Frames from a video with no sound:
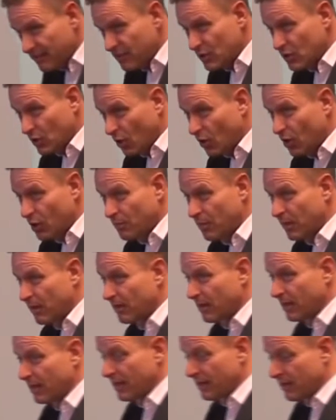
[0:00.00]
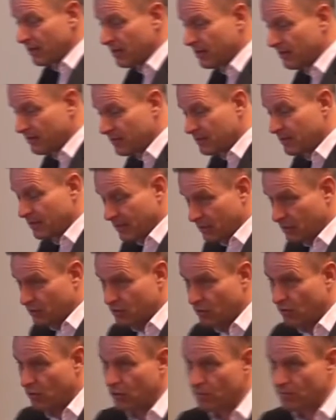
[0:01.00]
We talk about later
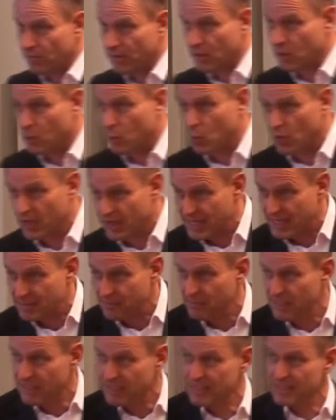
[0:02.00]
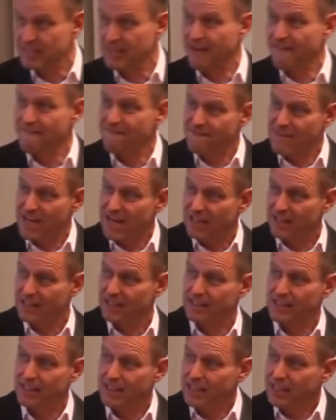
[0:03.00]
talk about what that means. Valid.